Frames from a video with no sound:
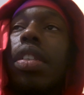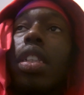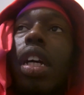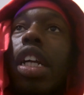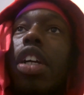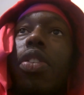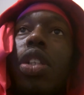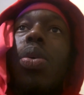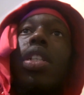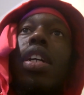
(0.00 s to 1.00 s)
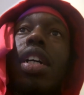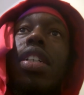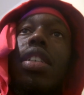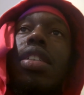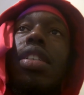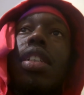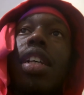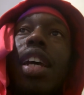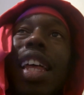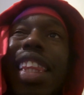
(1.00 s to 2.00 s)
Starting up is always the hardest.
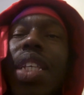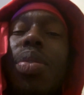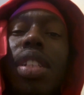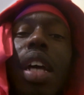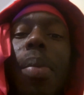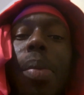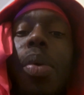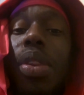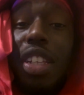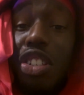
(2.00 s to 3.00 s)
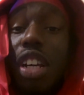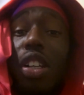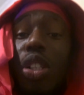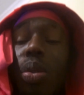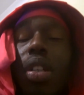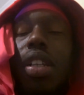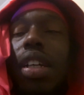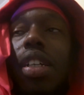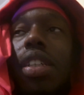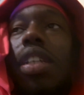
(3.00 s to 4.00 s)
And that's what's helping me with this channel as well.
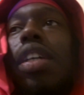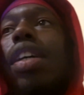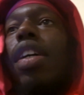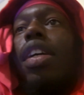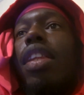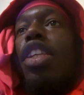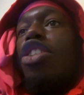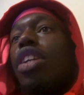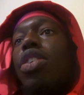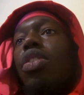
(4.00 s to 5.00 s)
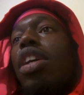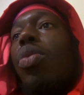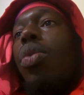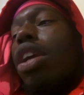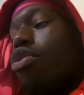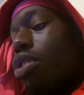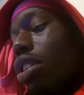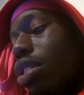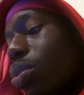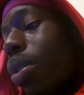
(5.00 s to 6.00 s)
Like, this channel's only at
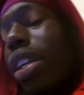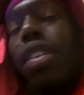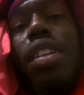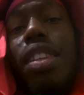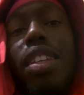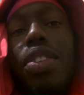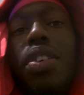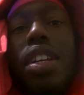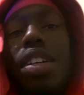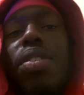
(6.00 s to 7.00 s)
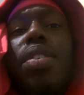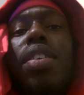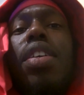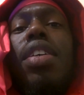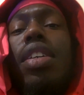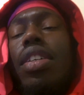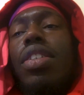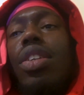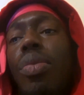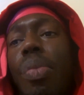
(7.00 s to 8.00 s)
120, I think, right now.
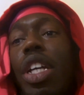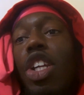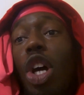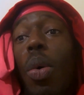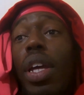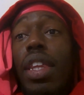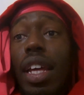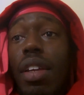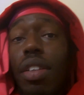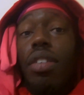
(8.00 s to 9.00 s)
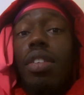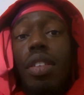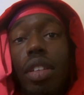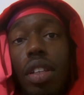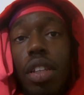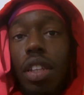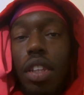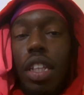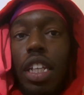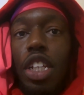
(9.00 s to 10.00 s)
So me knowing that
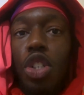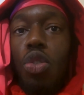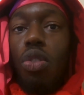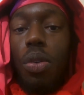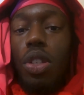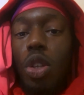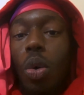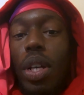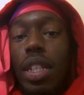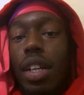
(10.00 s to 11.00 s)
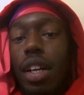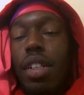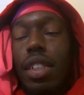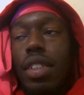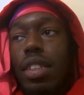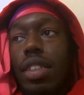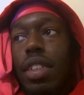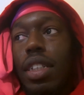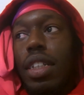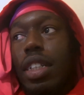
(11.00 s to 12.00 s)
the initial growth is always the hardest
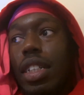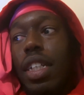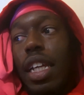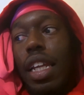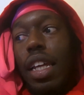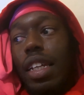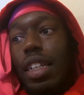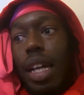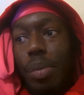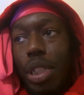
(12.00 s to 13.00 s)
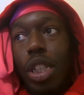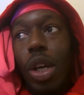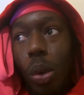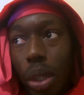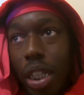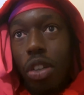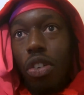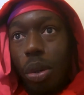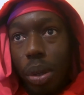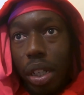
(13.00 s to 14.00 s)
and like i'm slowly
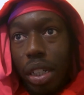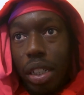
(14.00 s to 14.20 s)
growing